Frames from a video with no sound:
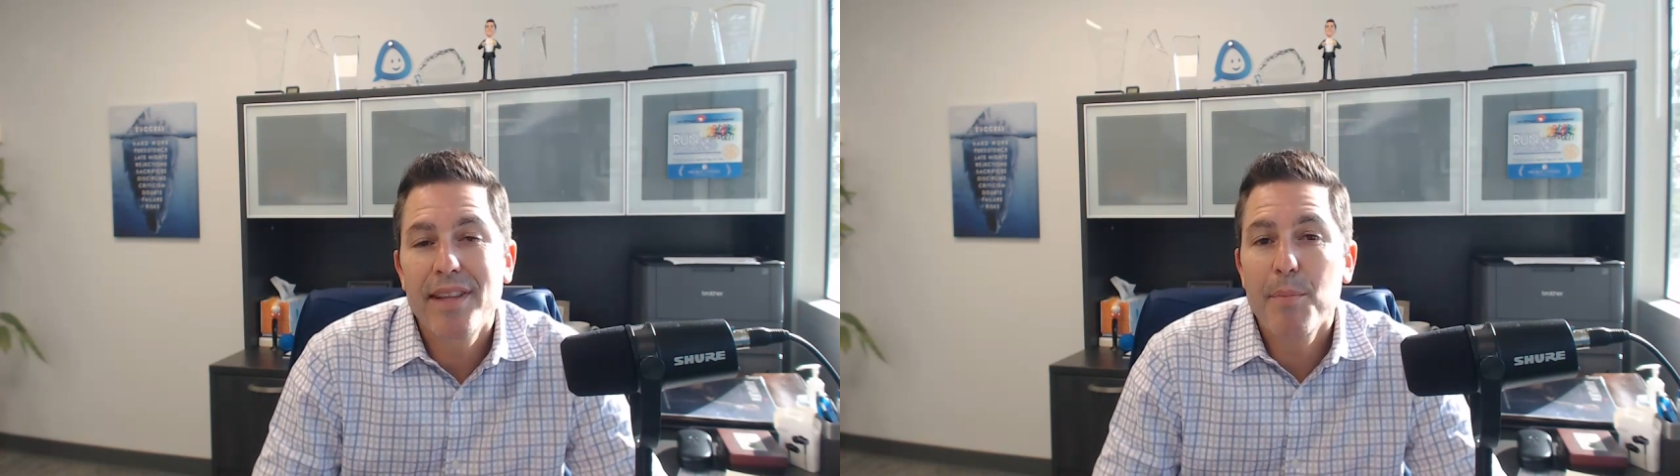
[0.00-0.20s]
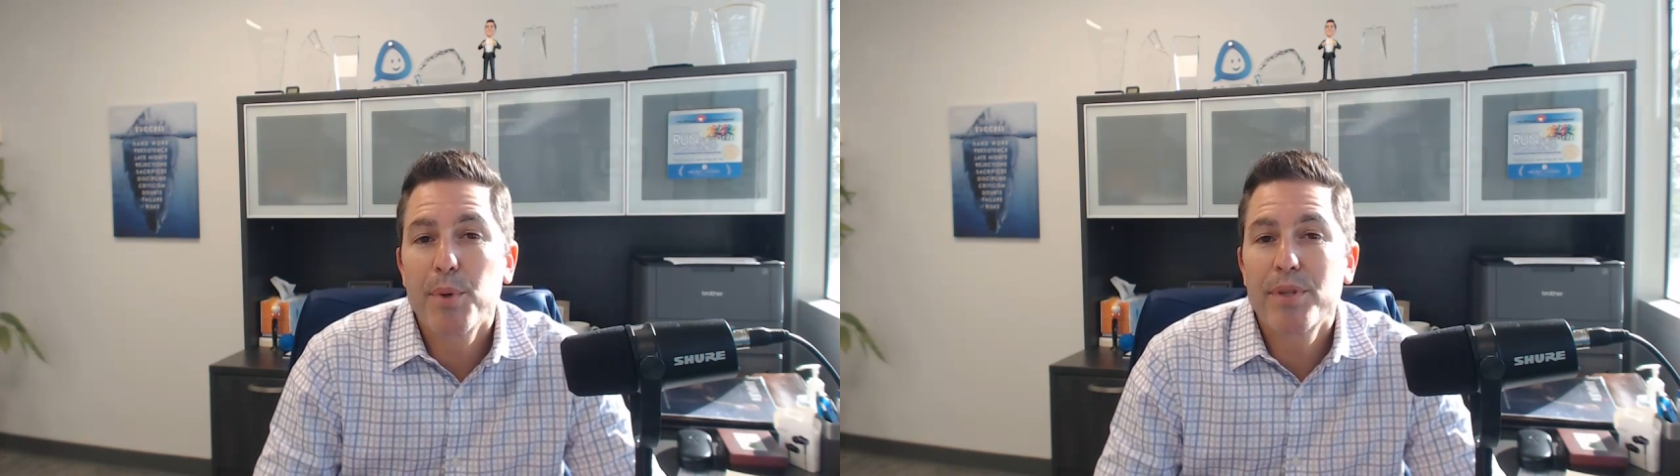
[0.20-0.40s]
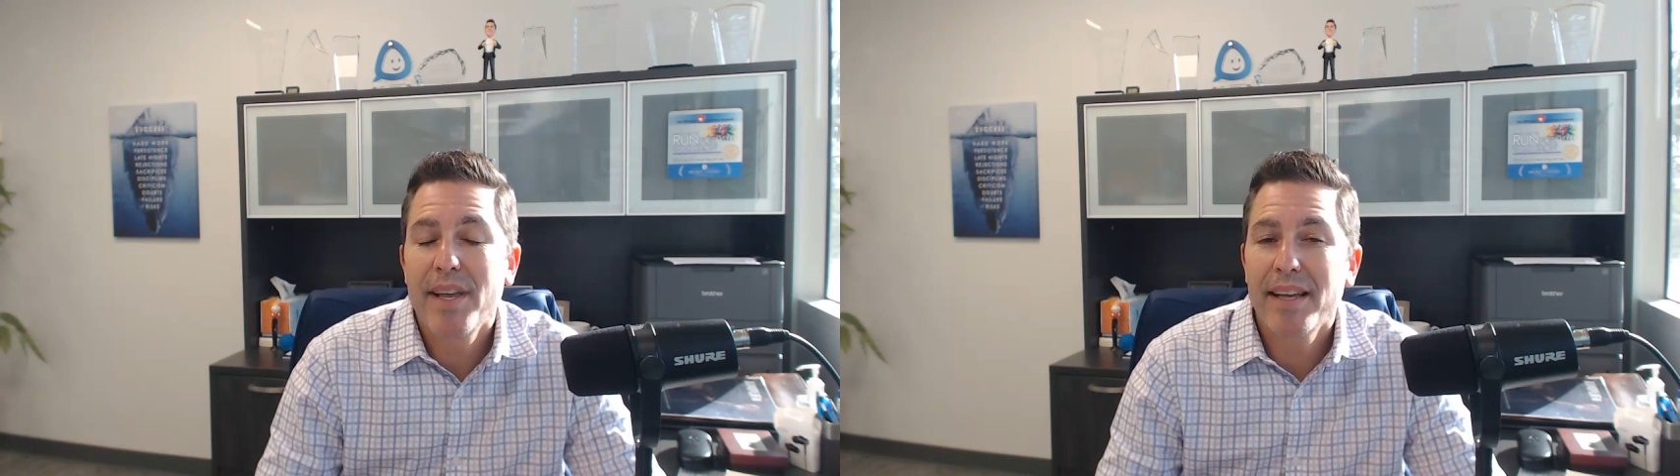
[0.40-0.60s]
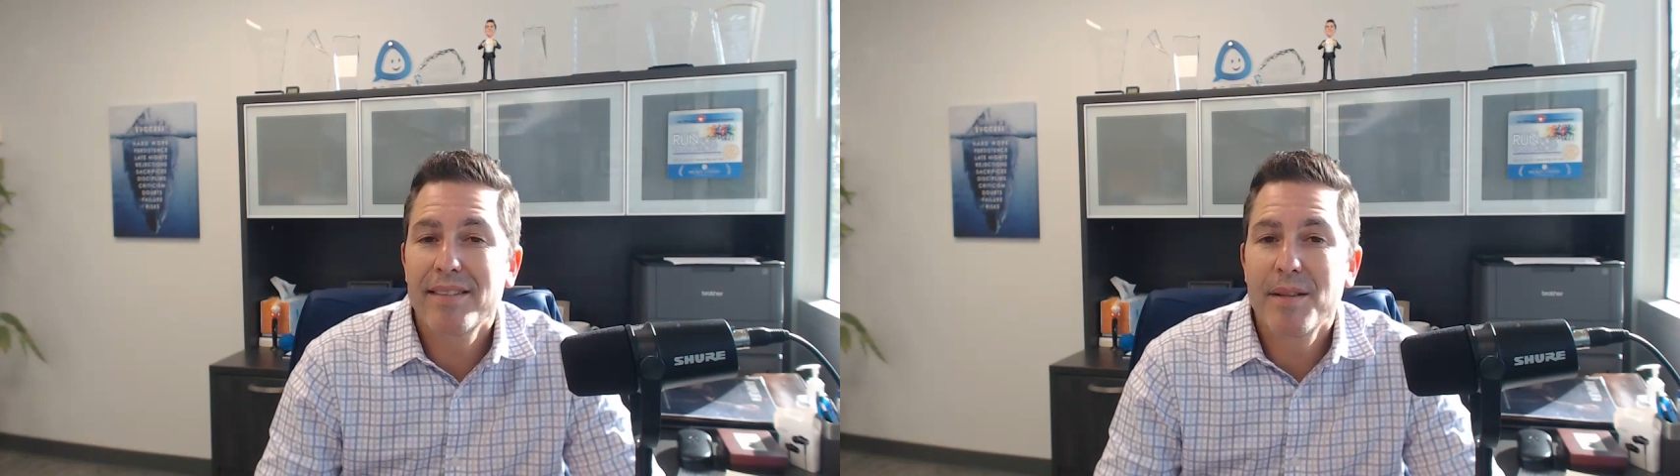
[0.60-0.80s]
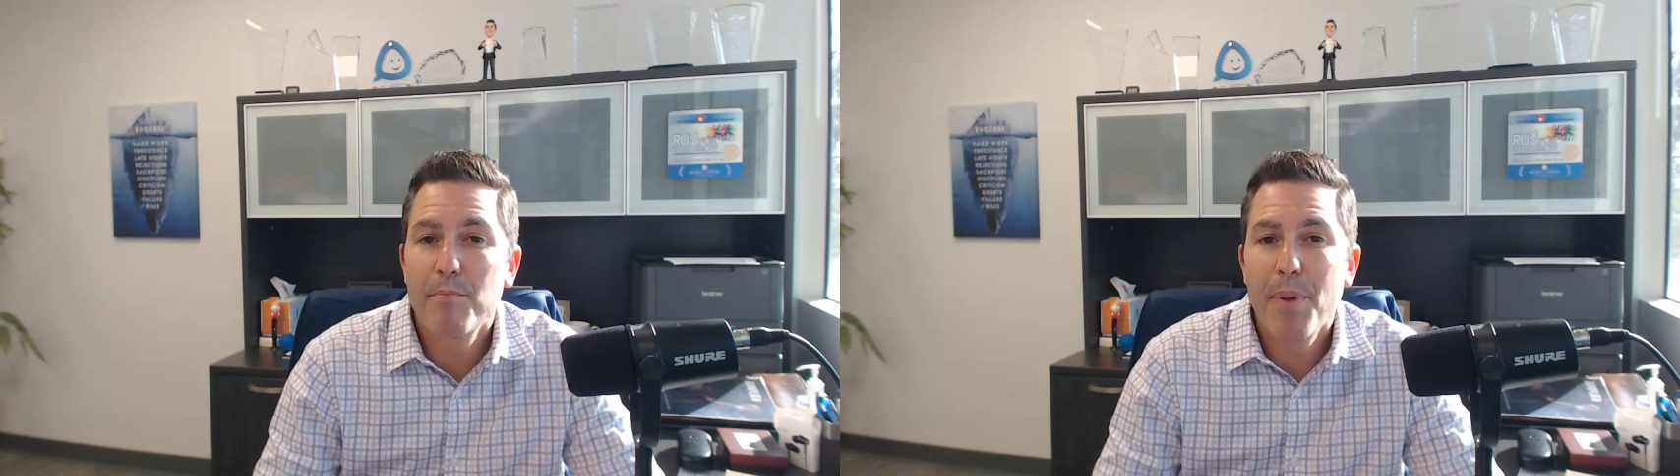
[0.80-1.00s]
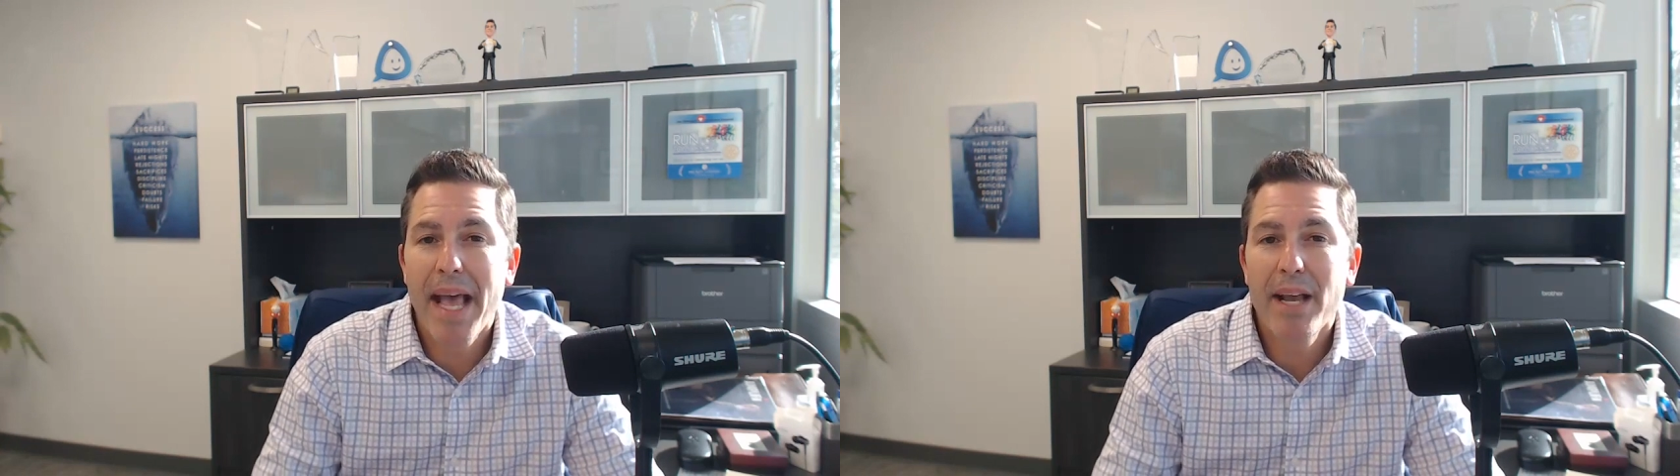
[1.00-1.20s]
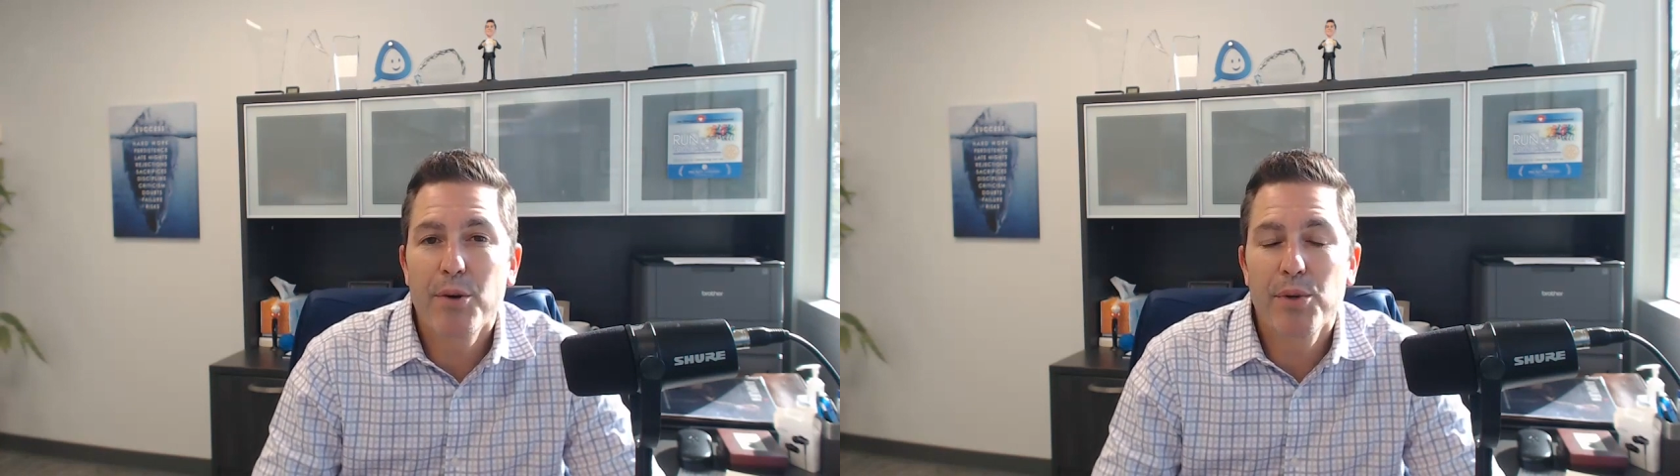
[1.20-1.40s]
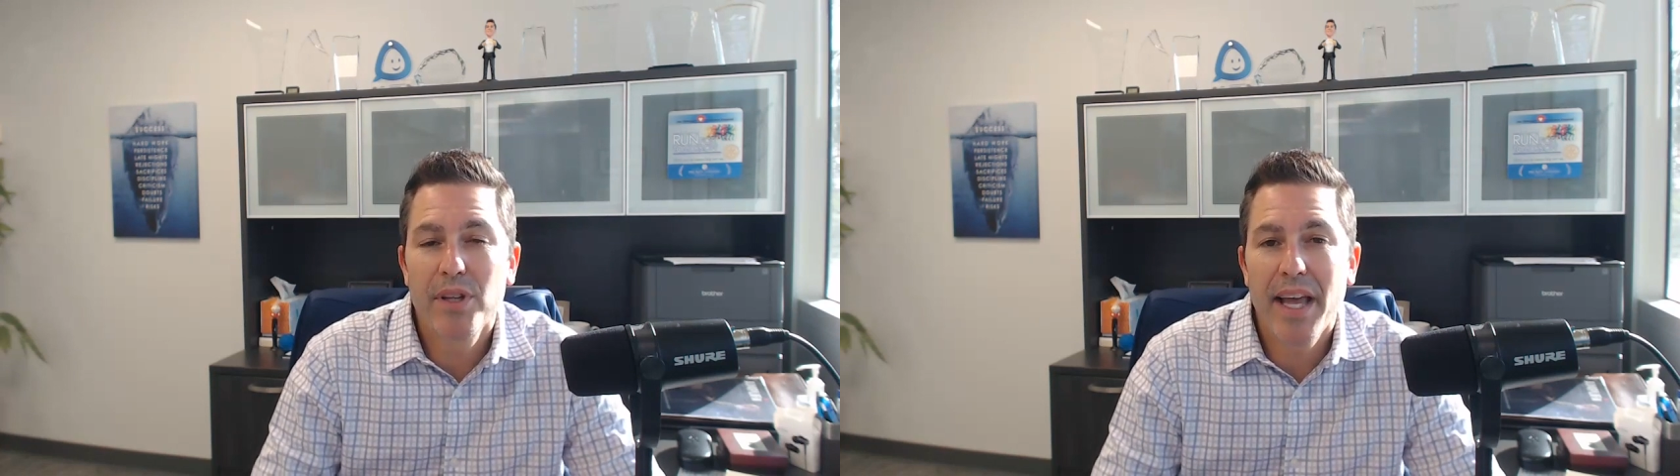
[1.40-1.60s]
that protects the bank
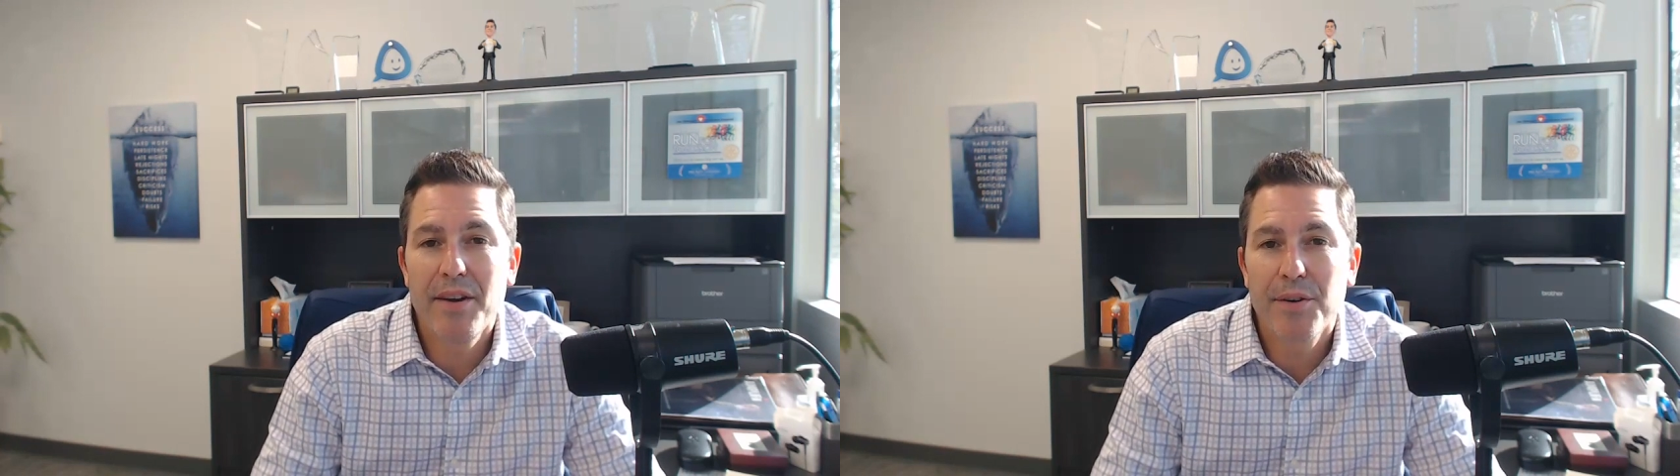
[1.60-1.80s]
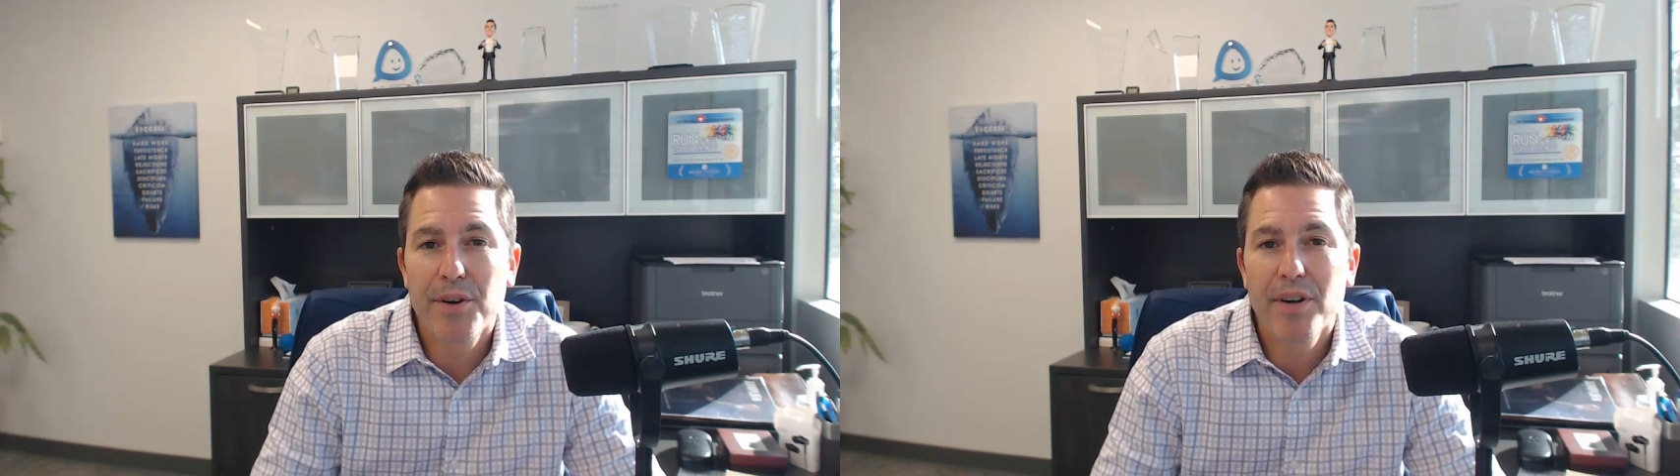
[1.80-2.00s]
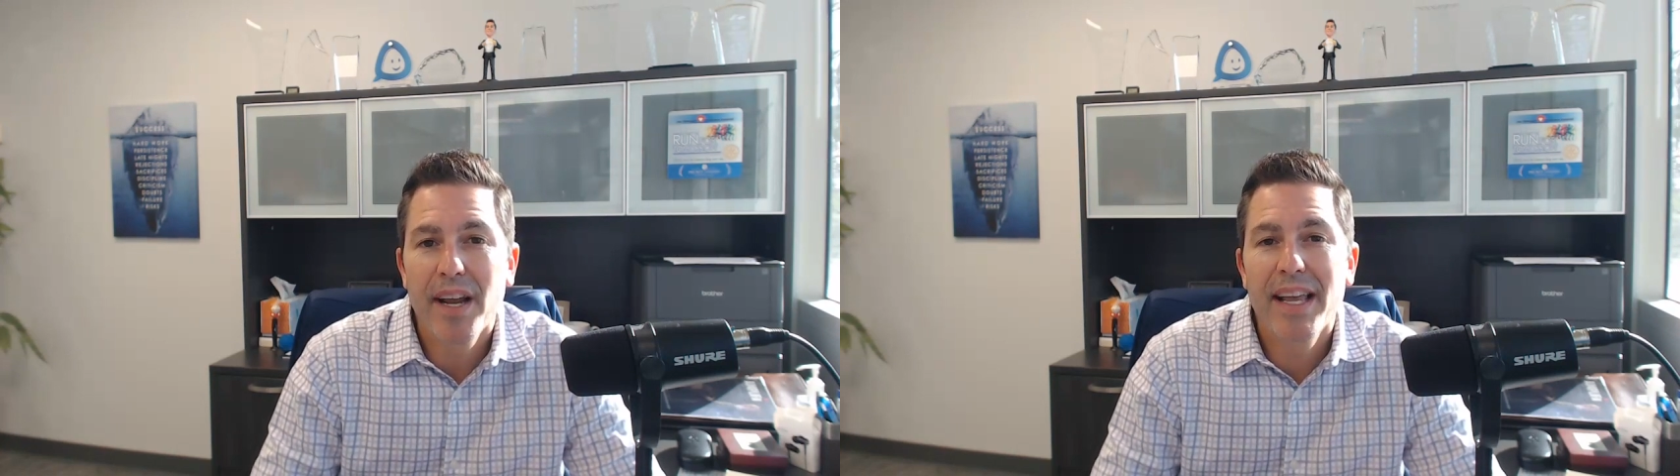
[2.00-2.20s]
or lender